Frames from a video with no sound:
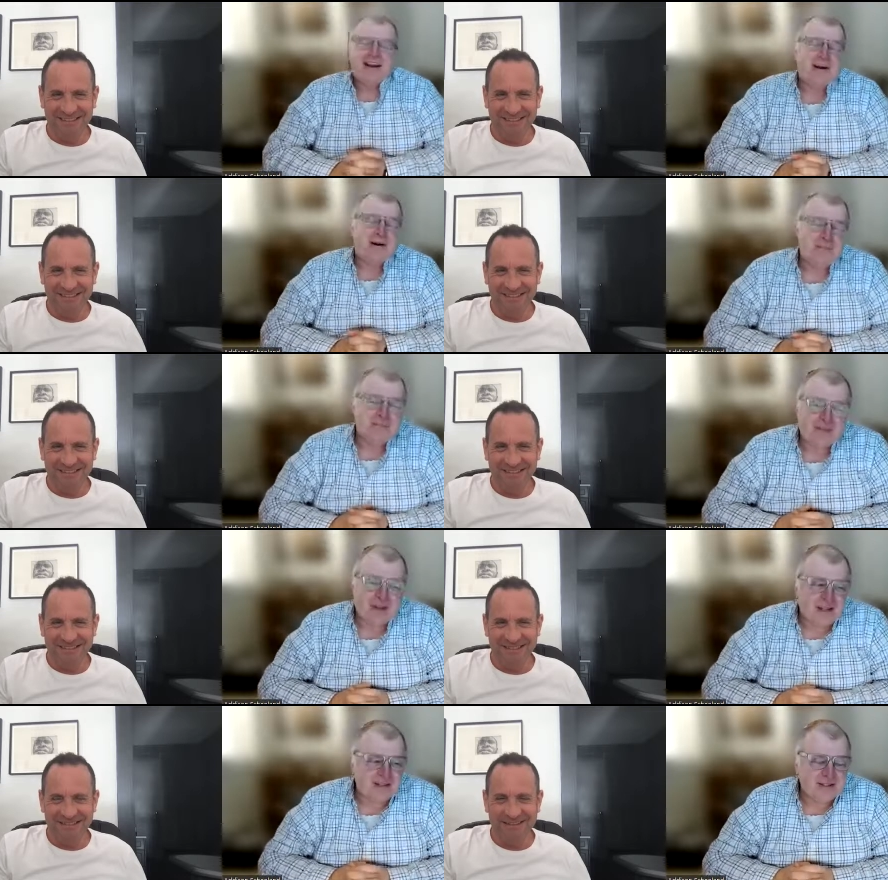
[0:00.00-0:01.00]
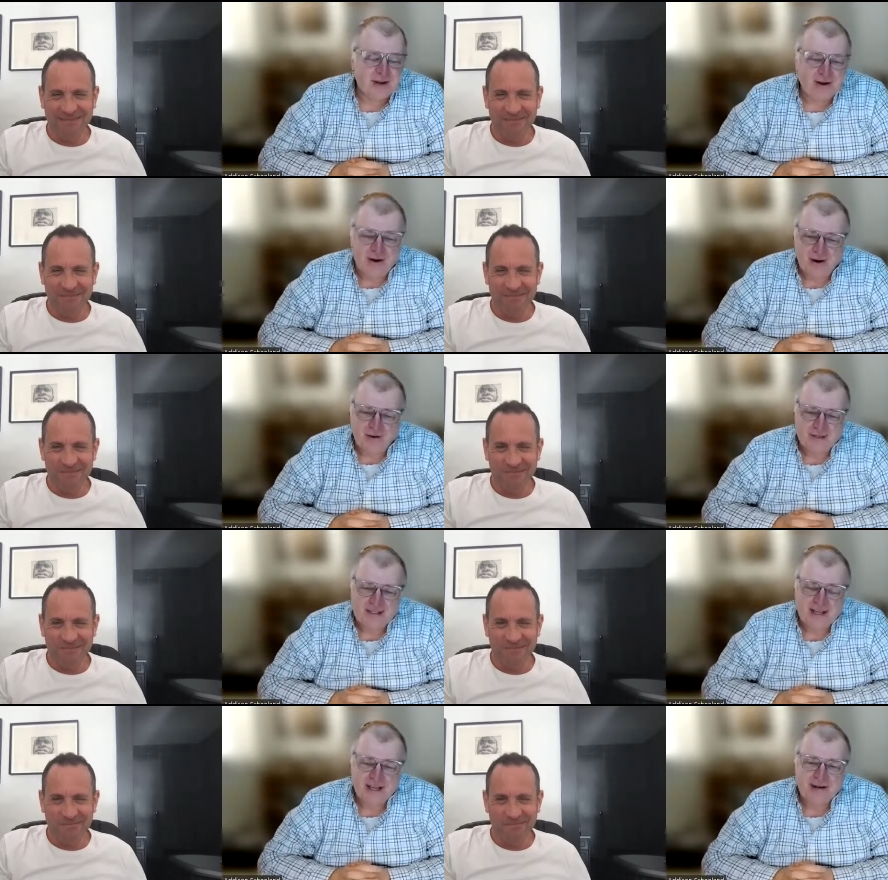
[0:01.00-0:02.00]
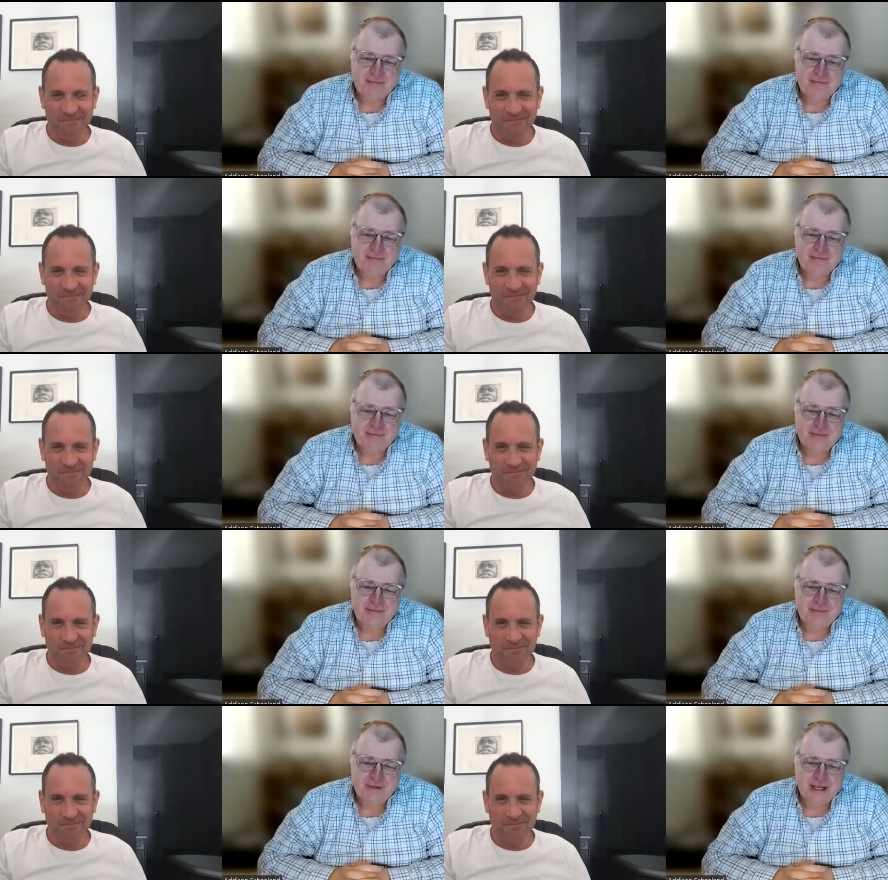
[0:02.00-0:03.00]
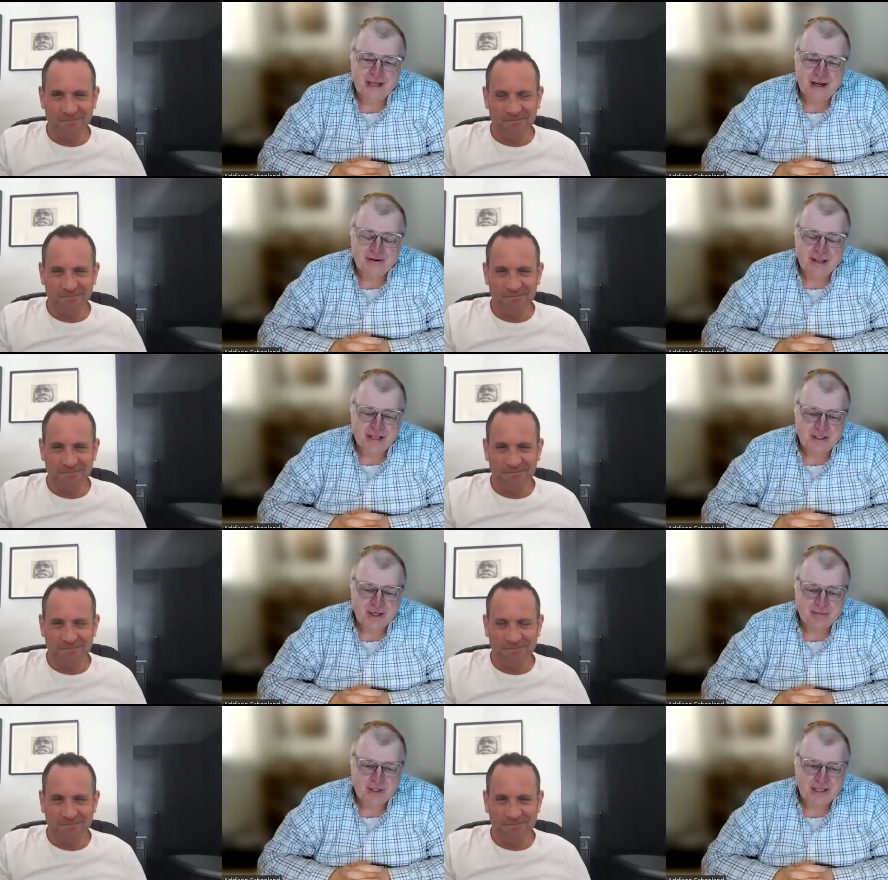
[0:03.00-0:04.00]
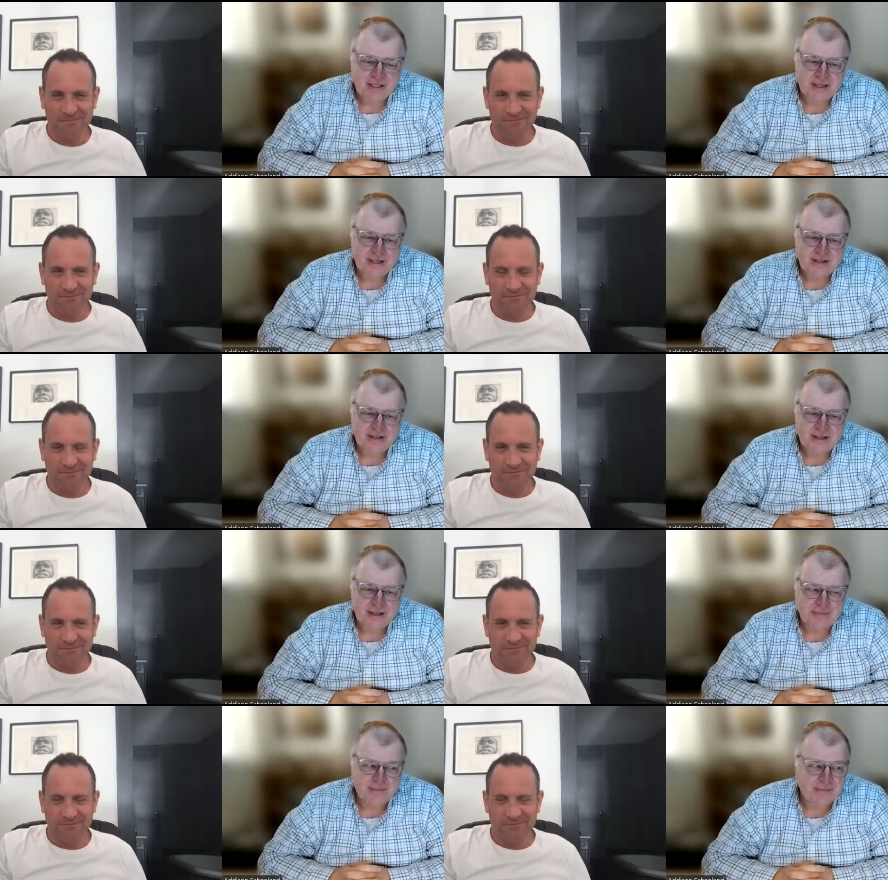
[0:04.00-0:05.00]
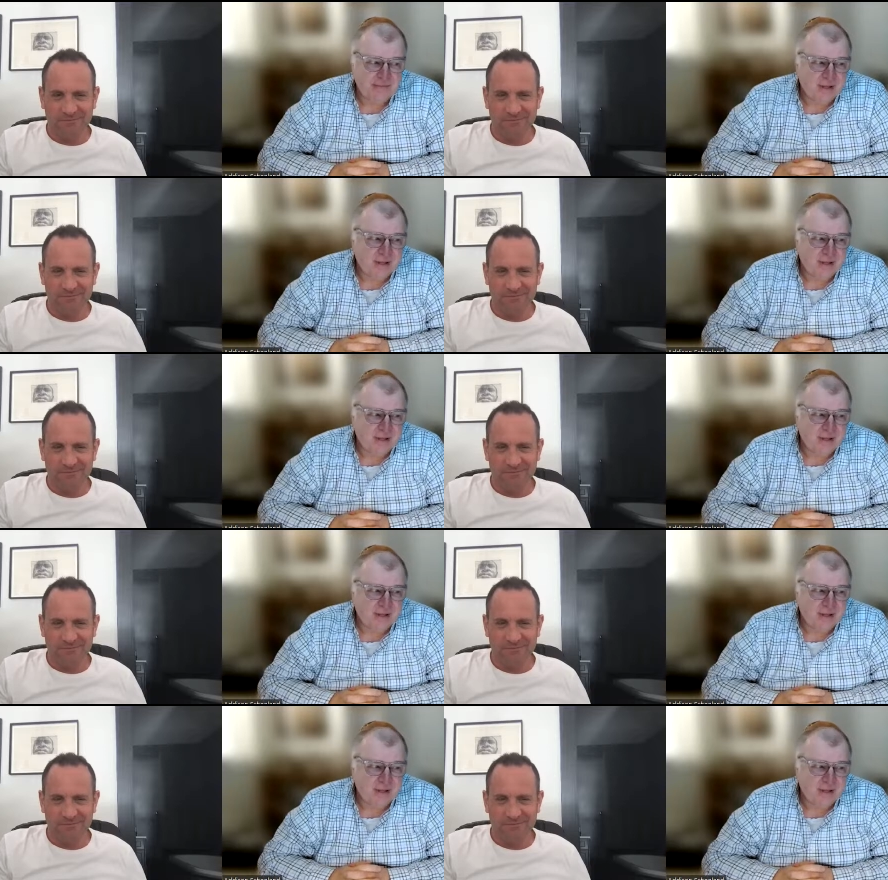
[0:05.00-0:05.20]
Speaker 1: Um, so obviously, um, in our catch-up chat here, um,